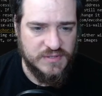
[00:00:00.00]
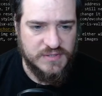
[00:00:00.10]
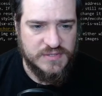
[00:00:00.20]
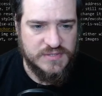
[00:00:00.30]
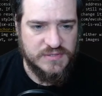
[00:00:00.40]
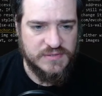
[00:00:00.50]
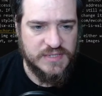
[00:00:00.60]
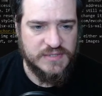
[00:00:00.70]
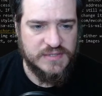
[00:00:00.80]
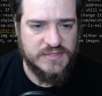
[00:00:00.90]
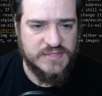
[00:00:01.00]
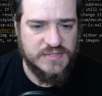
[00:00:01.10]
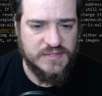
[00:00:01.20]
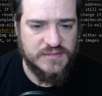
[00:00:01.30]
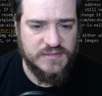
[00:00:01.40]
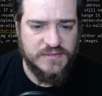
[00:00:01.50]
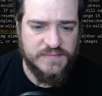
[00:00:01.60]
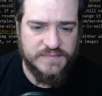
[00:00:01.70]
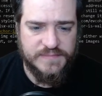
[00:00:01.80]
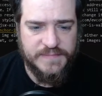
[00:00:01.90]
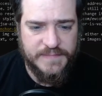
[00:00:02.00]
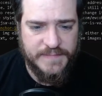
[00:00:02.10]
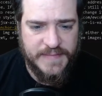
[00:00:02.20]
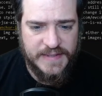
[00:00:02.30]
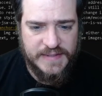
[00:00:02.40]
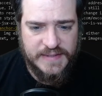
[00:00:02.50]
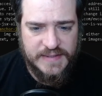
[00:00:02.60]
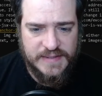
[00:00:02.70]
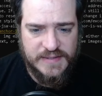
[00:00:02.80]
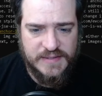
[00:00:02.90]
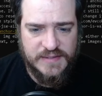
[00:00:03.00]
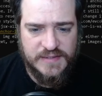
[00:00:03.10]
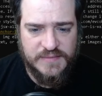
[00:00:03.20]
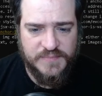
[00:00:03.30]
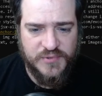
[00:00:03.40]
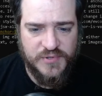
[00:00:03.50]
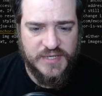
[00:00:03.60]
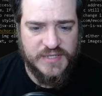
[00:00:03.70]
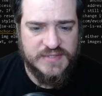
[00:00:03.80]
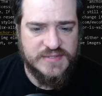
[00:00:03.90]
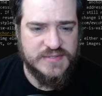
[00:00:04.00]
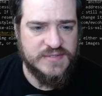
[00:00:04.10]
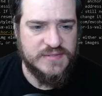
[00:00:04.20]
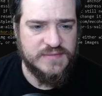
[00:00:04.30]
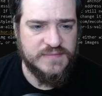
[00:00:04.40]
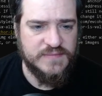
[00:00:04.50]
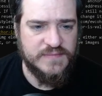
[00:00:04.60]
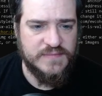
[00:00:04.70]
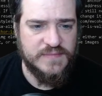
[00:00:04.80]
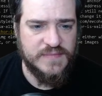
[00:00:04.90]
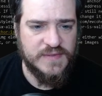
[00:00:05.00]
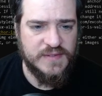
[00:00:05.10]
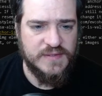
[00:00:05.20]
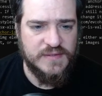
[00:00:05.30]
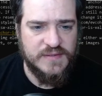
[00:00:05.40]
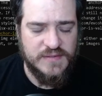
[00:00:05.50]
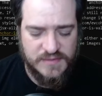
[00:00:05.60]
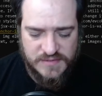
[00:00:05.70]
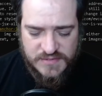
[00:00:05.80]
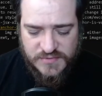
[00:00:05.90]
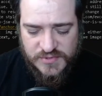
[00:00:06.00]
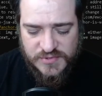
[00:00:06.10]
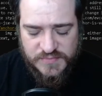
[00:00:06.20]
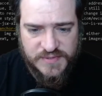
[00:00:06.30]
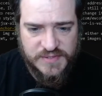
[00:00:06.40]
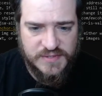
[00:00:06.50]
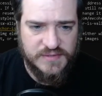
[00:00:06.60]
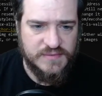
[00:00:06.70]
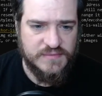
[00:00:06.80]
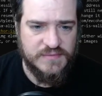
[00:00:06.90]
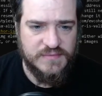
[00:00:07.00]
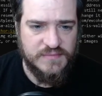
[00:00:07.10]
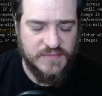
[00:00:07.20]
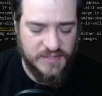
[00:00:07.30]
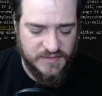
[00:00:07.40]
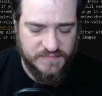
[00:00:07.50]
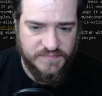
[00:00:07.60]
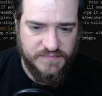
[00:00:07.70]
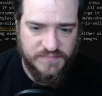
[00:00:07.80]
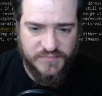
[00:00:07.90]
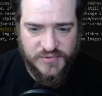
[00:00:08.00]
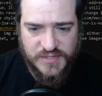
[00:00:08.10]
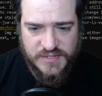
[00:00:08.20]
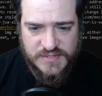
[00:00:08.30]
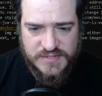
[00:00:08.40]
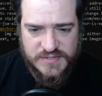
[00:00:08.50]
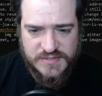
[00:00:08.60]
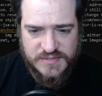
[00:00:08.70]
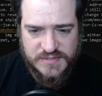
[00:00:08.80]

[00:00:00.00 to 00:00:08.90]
So like this, ticker. The price is going to be my price.